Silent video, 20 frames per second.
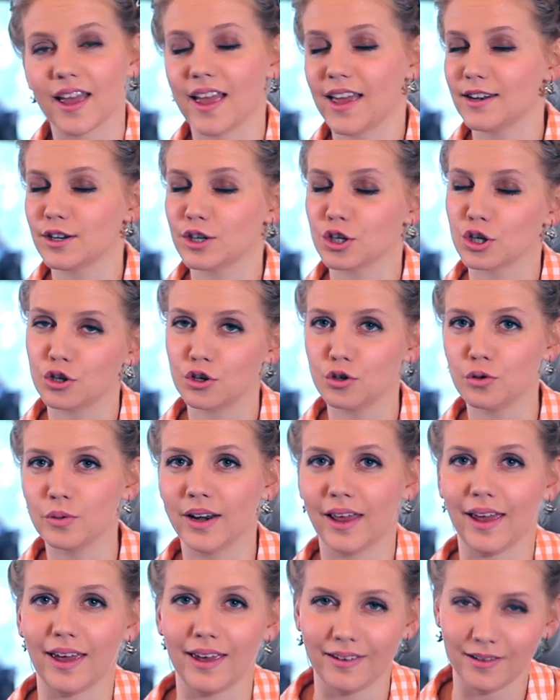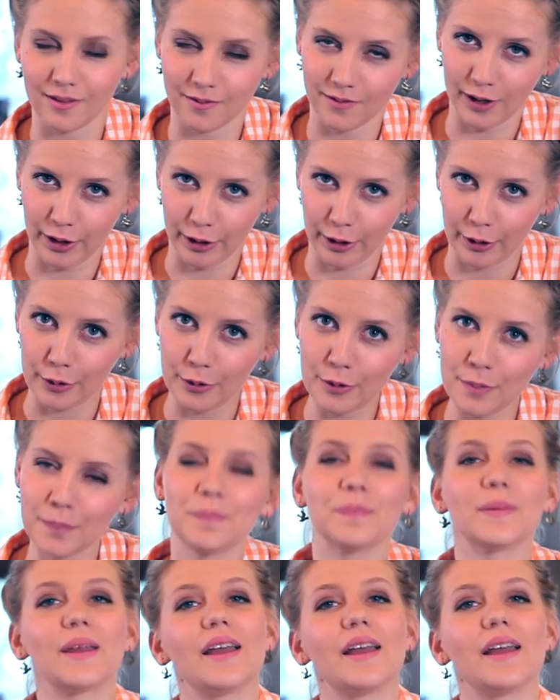and Q&A video.